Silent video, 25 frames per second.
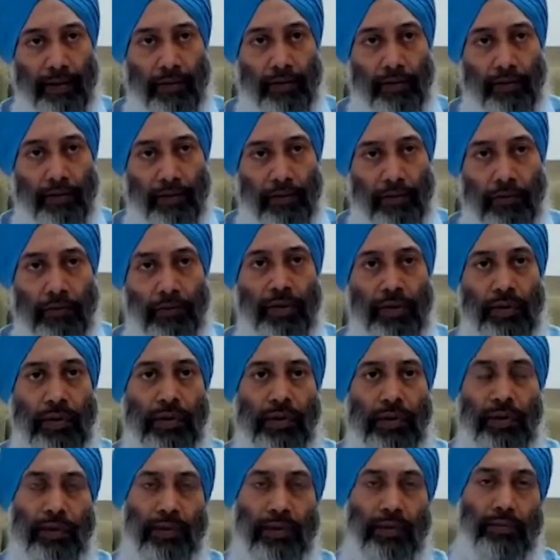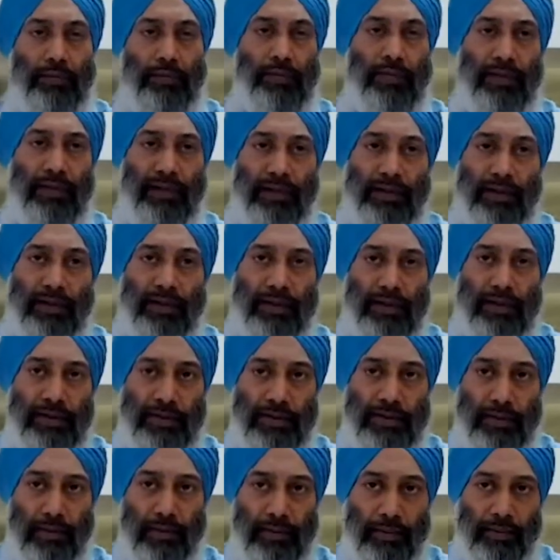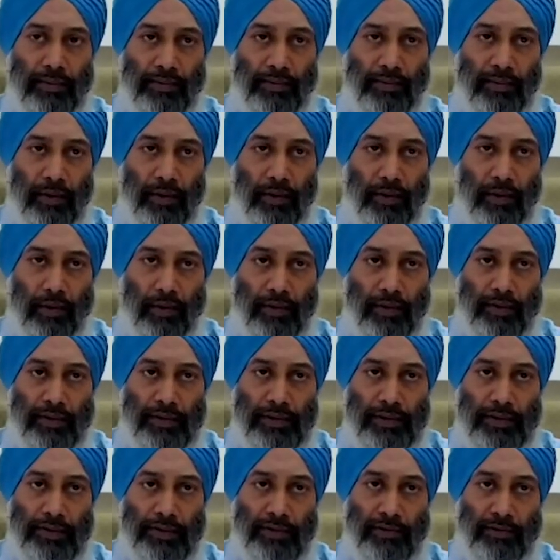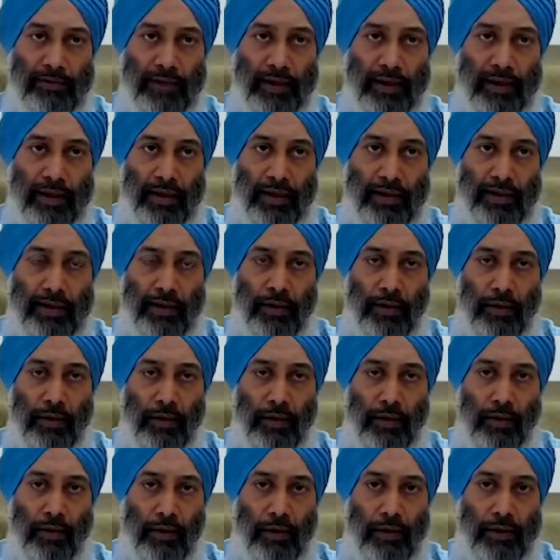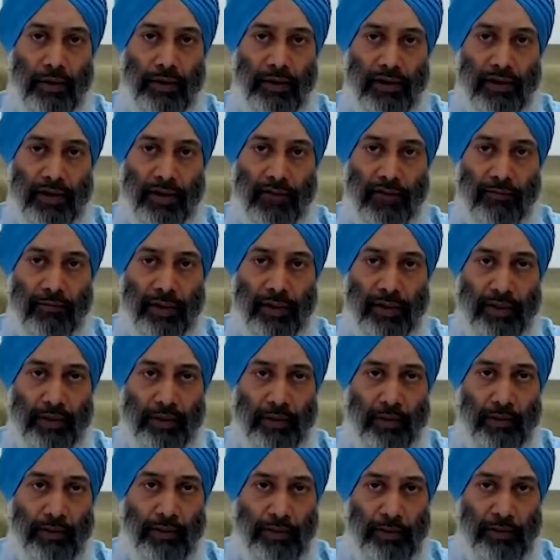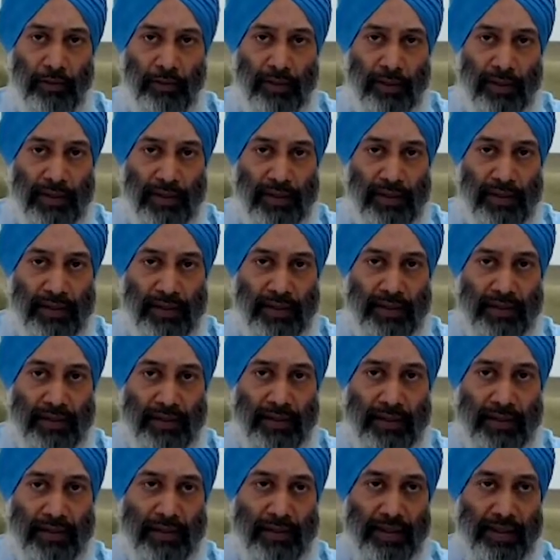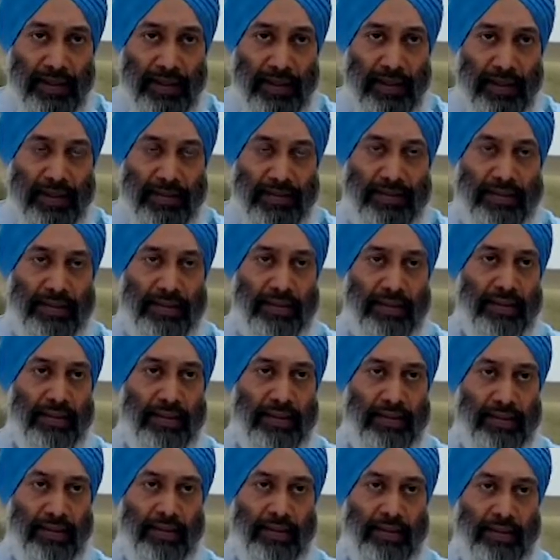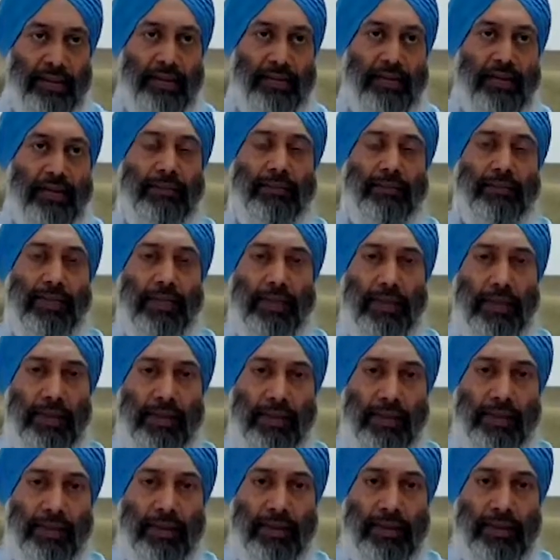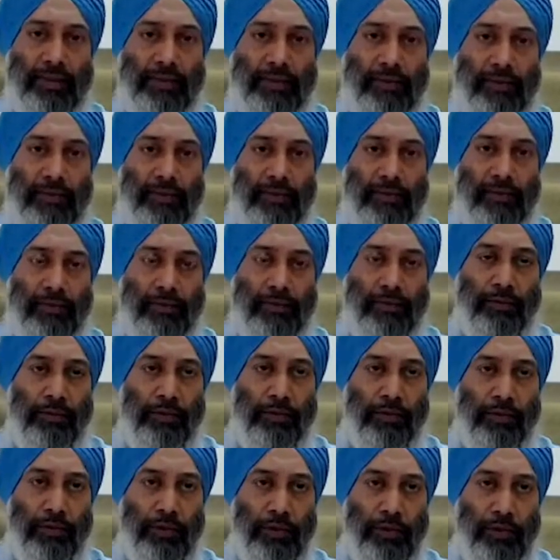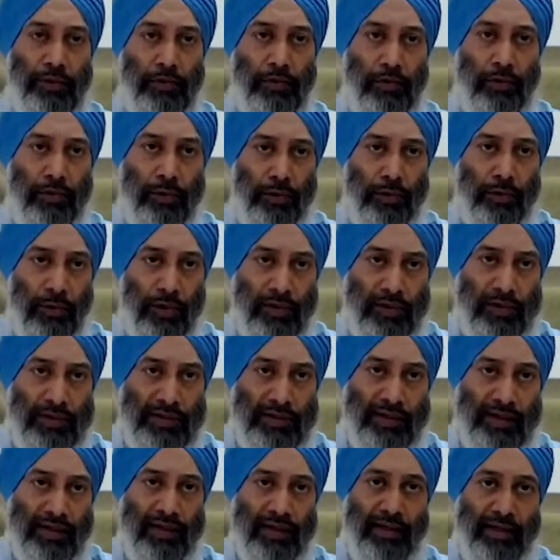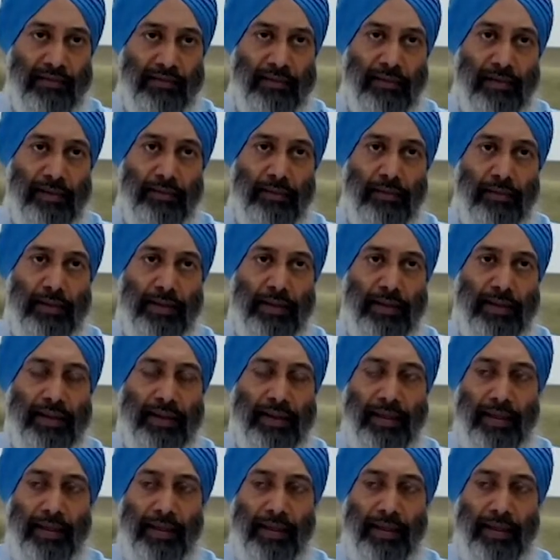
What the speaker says: to build these offices of Bharat. Or the government could build it as, in terms of do the overall site development,